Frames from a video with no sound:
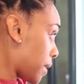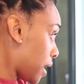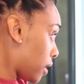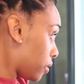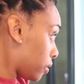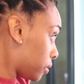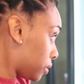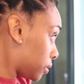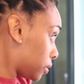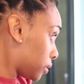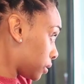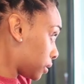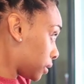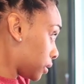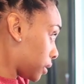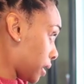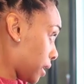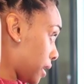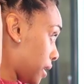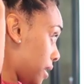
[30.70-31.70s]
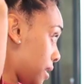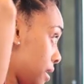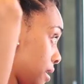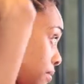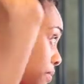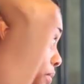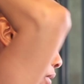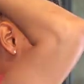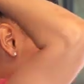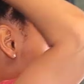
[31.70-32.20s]
out and
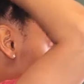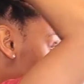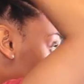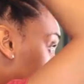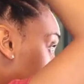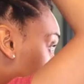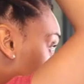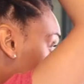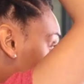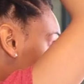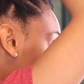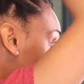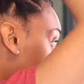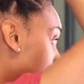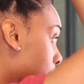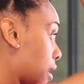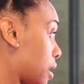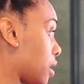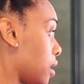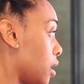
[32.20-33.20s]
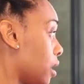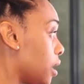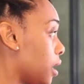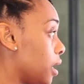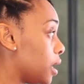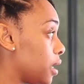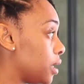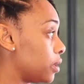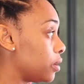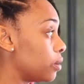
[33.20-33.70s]
then putting them into like
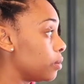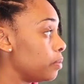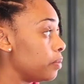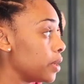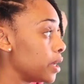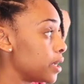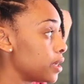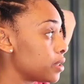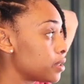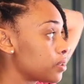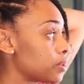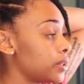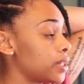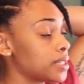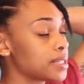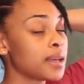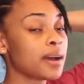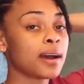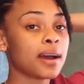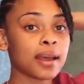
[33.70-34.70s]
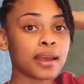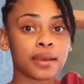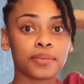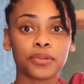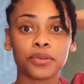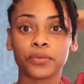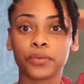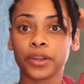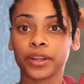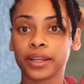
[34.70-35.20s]
a little bun. So that's how I have
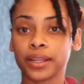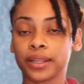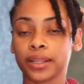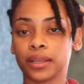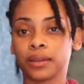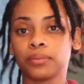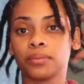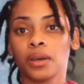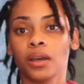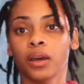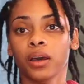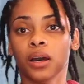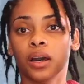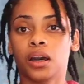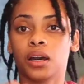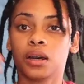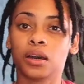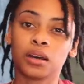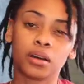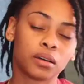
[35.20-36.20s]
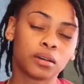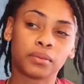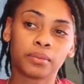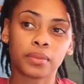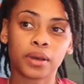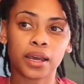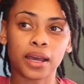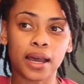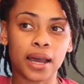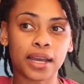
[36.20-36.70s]
been wearing them.
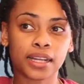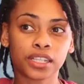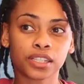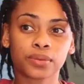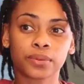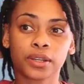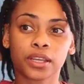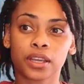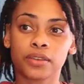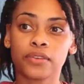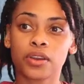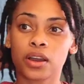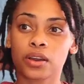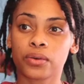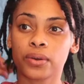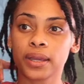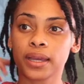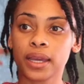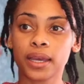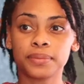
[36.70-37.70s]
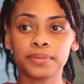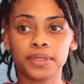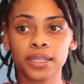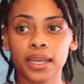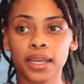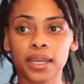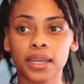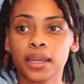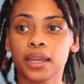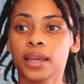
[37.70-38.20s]
I just want to give y'all a quick
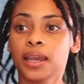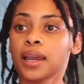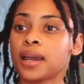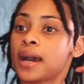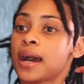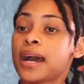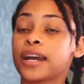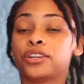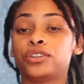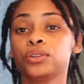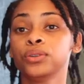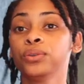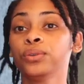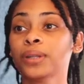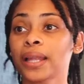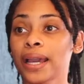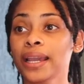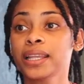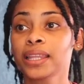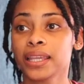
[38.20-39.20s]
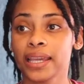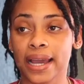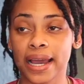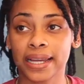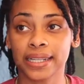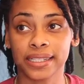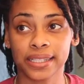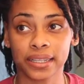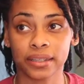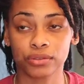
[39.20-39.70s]
update. I do like the
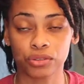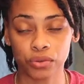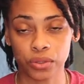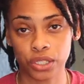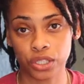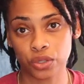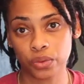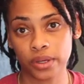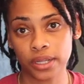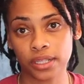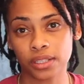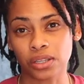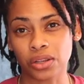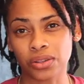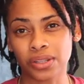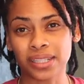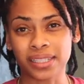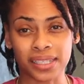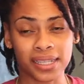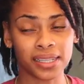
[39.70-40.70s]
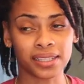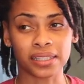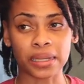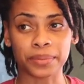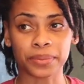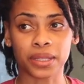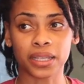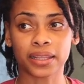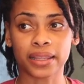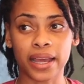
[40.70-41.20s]
idea of doing twists, so this is
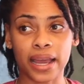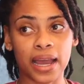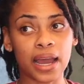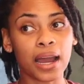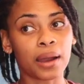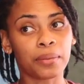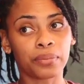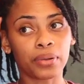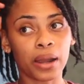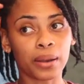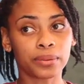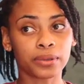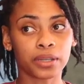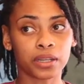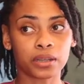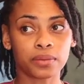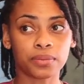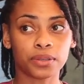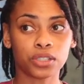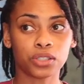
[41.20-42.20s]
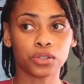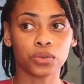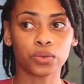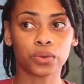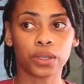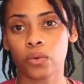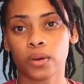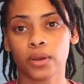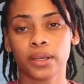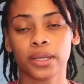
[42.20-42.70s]
something that I'm probably going to be
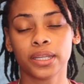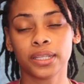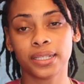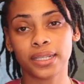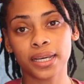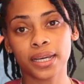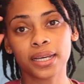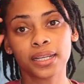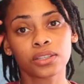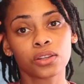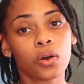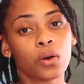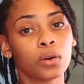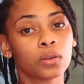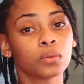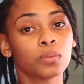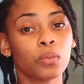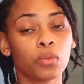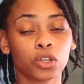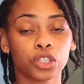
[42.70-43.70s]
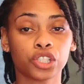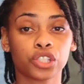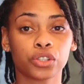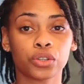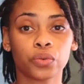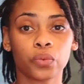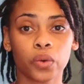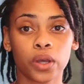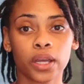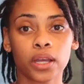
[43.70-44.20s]
doing. It does hold
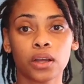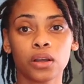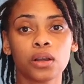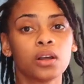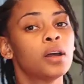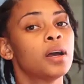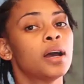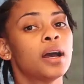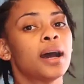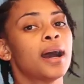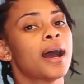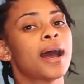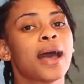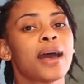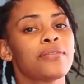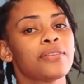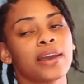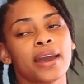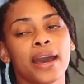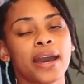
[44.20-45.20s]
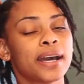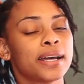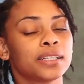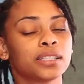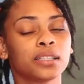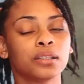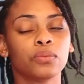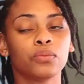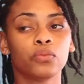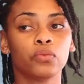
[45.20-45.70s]
moisture well. I haven't had
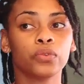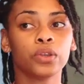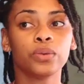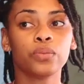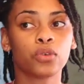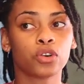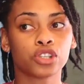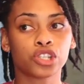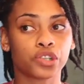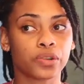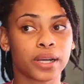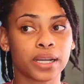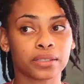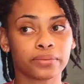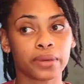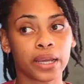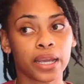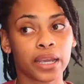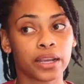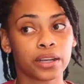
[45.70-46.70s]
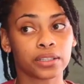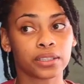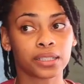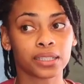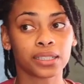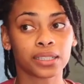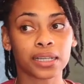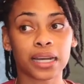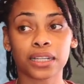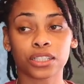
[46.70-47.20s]
to re-moisturize my hair
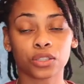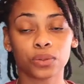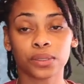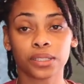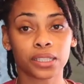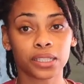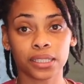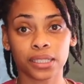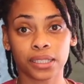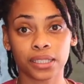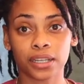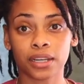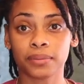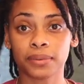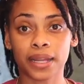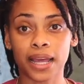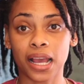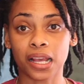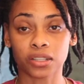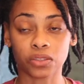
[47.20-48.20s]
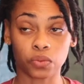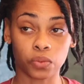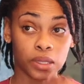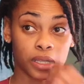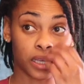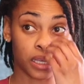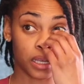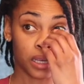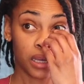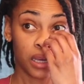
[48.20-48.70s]
since I twisted it up last
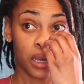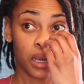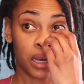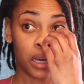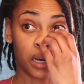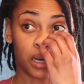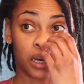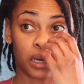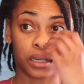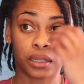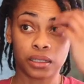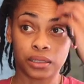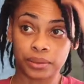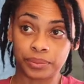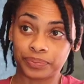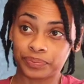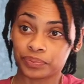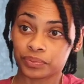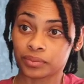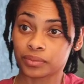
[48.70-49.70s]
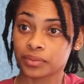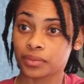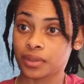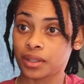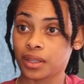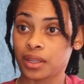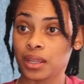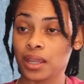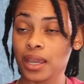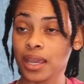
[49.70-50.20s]
week. And
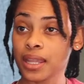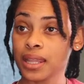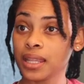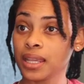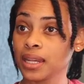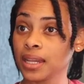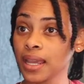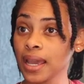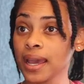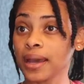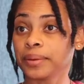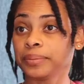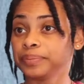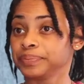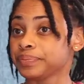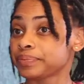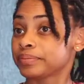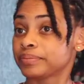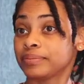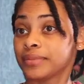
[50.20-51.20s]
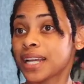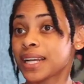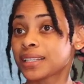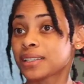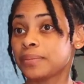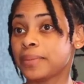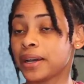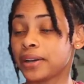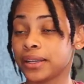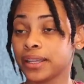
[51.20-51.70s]
then yeah, that's
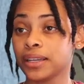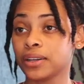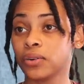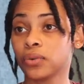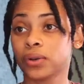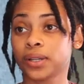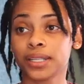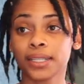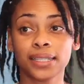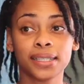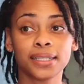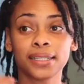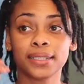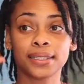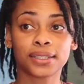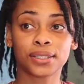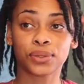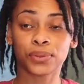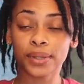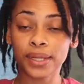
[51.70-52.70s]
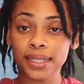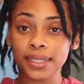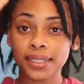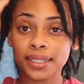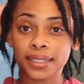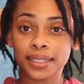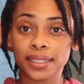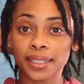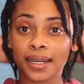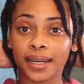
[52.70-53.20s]
about it on these
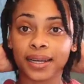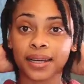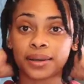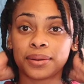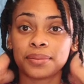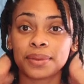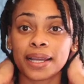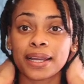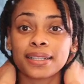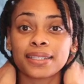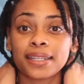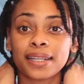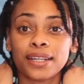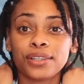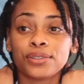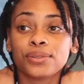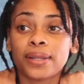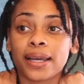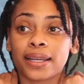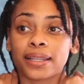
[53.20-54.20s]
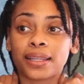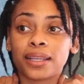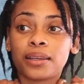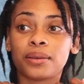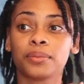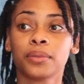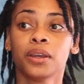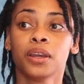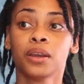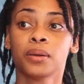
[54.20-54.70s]
twists. Like I said, I do like
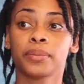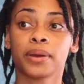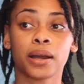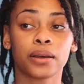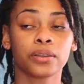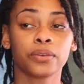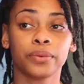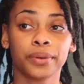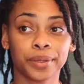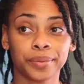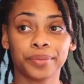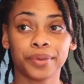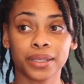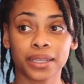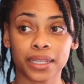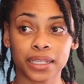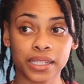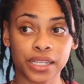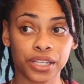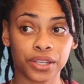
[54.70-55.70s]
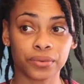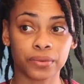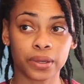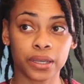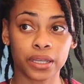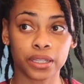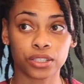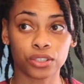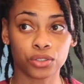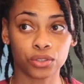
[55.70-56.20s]
them. Probably will be
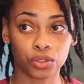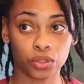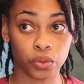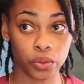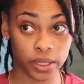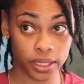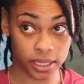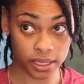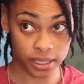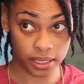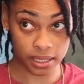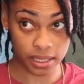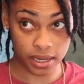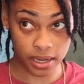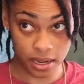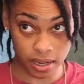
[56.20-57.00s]
continuing to do twists.